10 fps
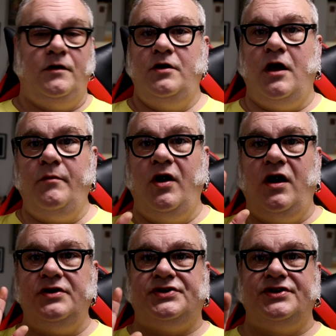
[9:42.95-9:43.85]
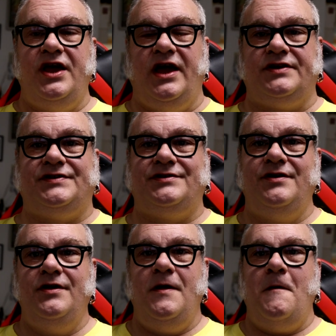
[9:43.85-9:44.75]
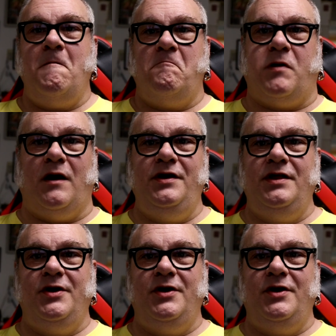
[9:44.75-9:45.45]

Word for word: Number six, probably